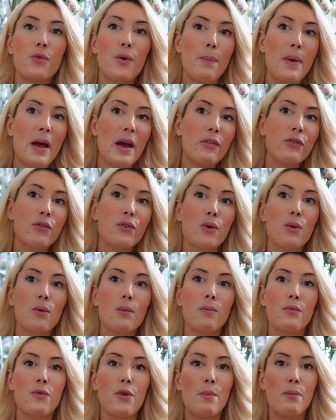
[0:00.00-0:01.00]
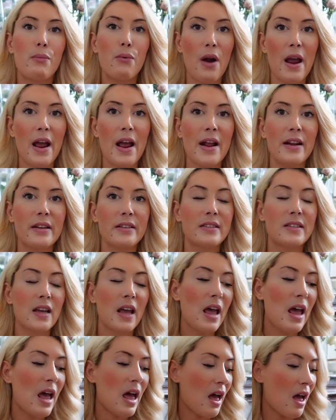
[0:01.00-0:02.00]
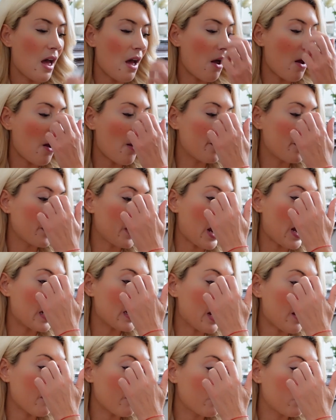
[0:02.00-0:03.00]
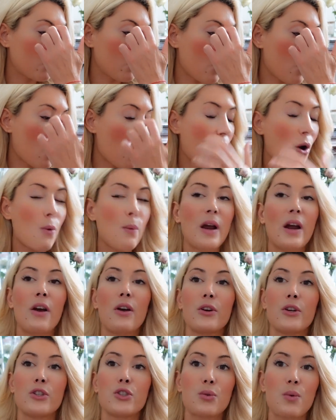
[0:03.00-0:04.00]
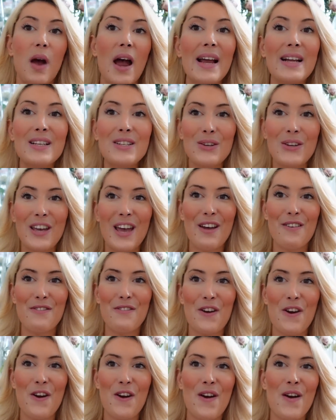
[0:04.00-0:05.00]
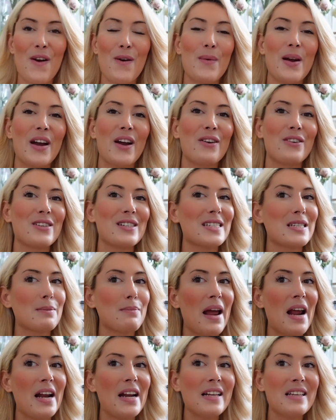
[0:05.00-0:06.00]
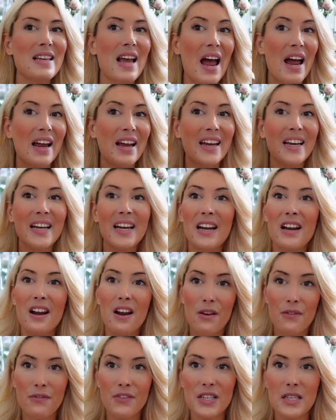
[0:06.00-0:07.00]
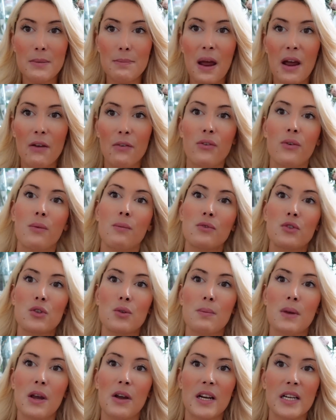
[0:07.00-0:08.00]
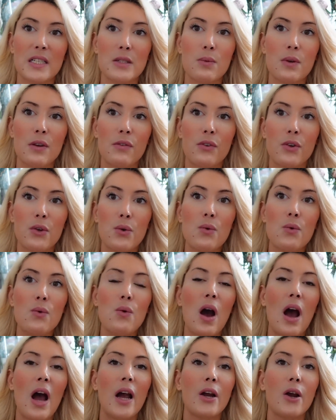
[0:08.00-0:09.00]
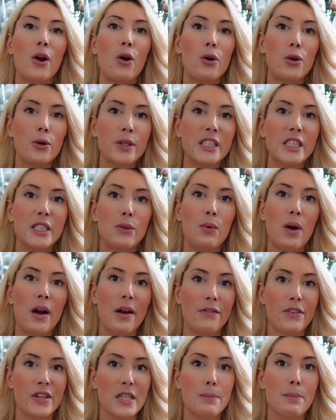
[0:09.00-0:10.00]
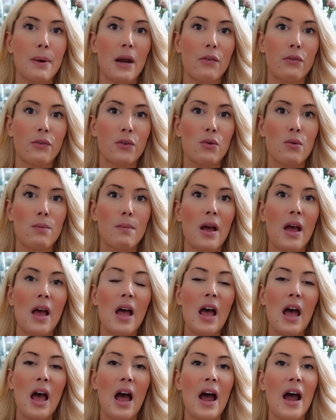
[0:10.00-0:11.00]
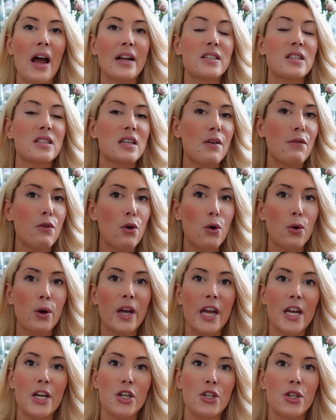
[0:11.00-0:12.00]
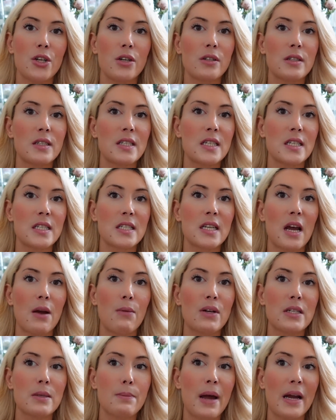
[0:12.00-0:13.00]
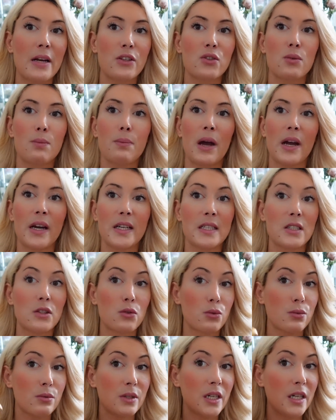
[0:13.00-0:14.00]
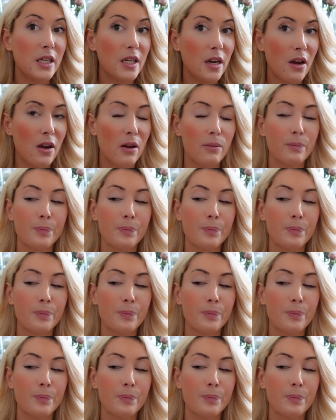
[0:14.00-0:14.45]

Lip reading: the perfume, the brand, and after we're going to try together, we're going to smell it. I really love this perfume, to be honest with you. I already wear this perfume at several occasions since I was back to Paris to really